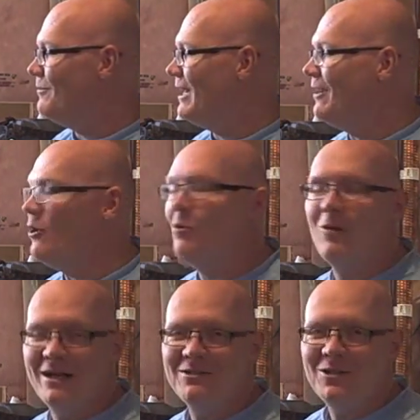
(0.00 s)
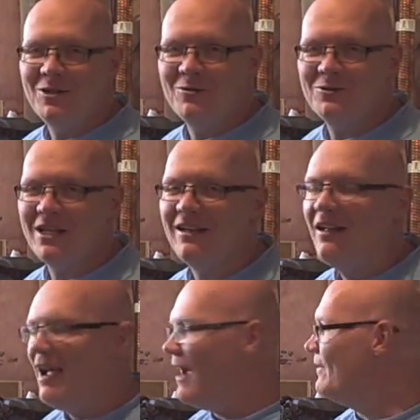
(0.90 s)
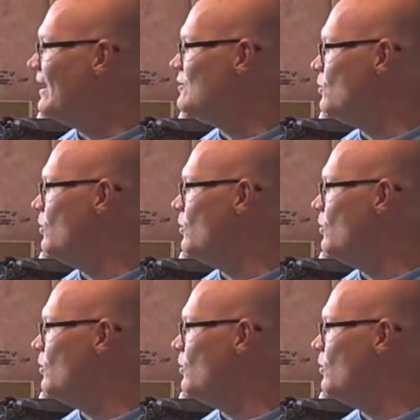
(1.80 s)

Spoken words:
that I know when to use it, and then it's